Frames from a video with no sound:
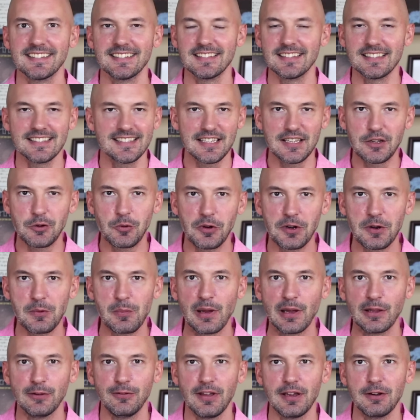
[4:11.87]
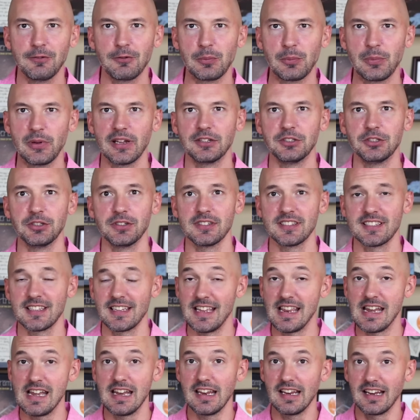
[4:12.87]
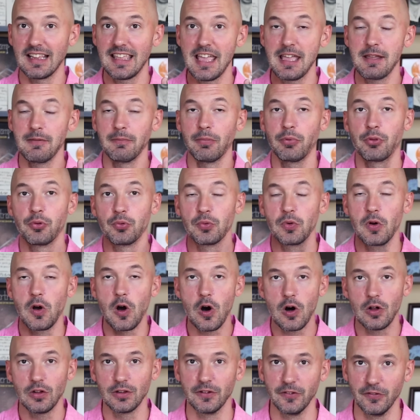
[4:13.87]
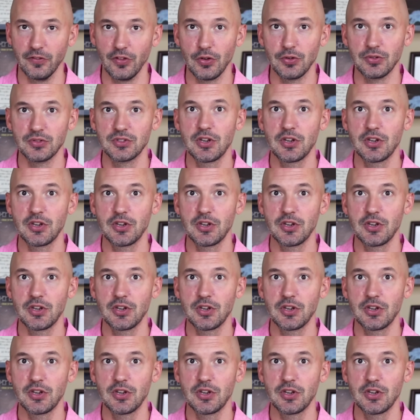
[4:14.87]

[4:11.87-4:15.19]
That's like one of my favorite pictures and it came through all of those